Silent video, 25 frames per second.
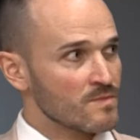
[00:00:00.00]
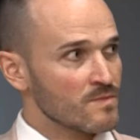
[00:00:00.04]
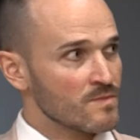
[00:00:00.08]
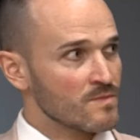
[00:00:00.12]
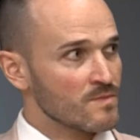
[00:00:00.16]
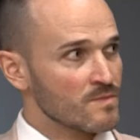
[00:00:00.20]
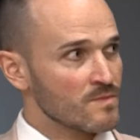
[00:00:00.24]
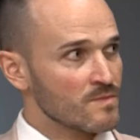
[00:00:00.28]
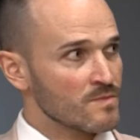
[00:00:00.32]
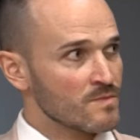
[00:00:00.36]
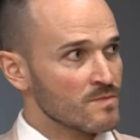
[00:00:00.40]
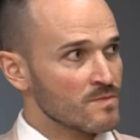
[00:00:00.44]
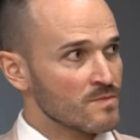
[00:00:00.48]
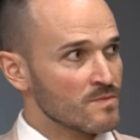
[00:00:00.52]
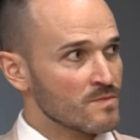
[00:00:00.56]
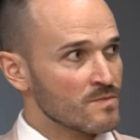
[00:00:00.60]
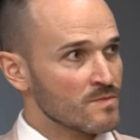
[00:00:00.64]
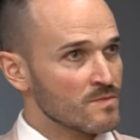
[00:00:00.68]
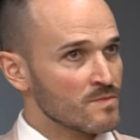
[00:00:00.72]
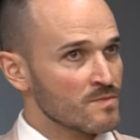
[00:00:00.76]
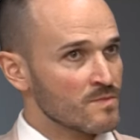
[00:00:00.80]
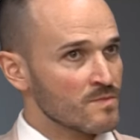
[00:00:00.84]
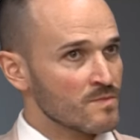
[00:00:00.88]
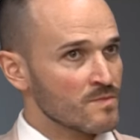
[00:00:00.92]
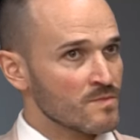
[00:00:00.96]

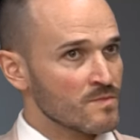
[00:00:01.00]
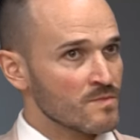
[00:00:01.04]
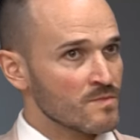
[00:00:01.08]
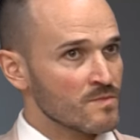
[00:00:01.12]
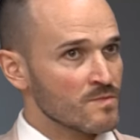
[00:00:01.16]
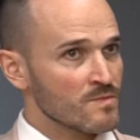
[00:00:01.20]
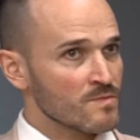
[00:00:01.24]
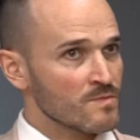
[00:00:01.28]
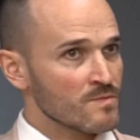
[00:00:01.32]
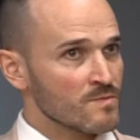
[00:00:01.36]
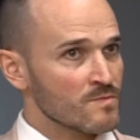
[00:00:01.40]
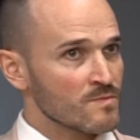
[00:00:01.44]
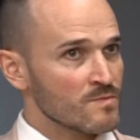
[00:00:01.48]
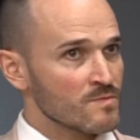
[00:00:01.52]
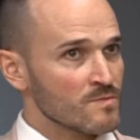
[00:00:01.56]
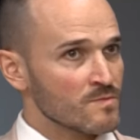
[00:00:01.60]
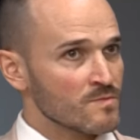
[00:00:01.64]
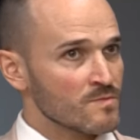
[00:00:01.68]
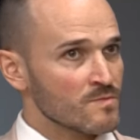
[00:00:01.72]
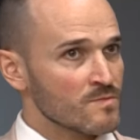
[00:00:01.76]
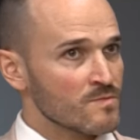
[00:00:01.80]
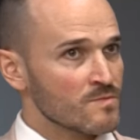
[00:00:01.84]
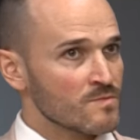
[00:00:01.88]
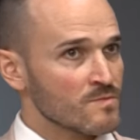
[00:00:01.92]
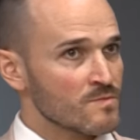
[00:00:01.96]

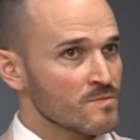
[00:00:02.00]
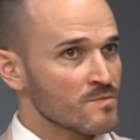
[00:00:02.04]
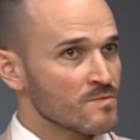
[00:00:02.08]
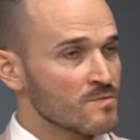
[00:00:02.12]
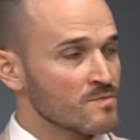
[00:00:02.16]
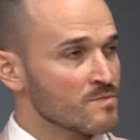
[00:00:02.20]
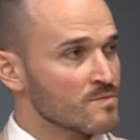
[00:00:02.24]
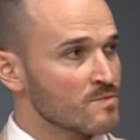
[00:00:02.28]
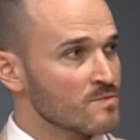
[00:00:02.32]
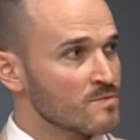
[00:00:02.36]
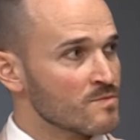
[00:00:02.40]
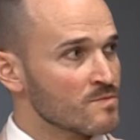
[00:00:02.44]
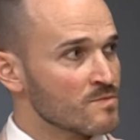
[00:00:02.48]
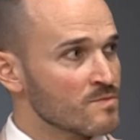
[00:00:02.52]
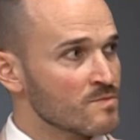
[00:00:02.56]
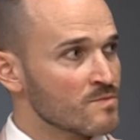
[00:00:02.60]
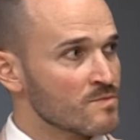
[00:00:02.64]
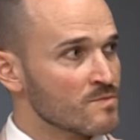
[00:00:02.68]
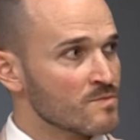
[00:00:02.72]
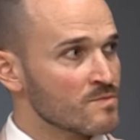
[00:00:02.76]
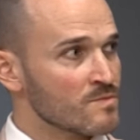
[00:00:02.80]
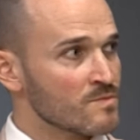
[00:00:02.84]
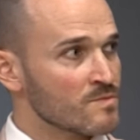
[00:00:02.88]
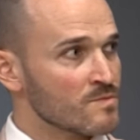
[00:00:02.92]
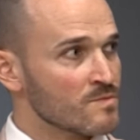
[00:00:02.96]

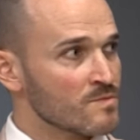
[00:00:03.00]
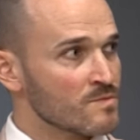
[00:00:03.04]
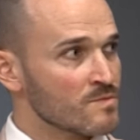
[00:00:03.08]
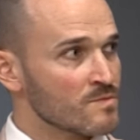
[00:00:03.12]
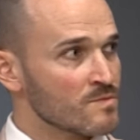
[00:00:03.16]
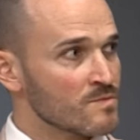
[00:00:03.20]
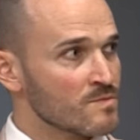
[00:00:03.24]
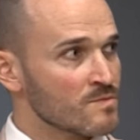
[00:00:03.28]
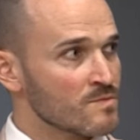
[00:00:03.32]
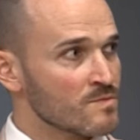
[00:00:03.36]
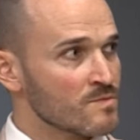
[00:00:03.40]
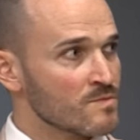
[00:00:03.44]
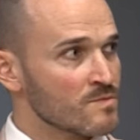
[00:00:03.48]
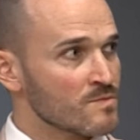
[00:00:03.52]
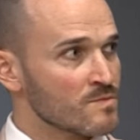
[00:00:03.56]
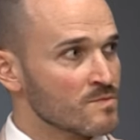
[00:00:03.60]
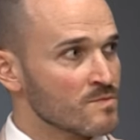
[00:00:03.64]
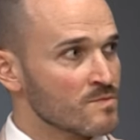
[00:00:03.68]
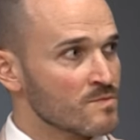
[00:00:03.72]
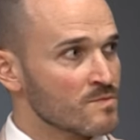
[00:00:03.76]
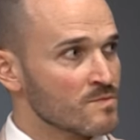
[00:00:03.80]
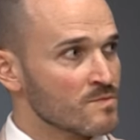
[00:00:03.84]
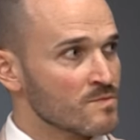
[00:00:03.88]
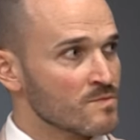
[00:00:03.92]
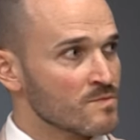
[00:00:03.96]

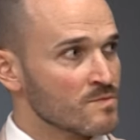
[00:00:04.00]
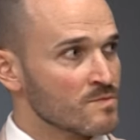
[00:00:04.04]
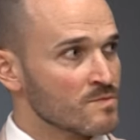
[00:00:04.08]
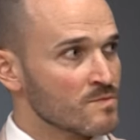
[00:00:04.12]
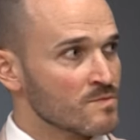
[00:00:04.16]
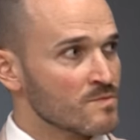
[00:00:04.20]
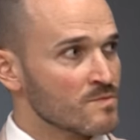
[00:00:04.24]
This person isn't speaking.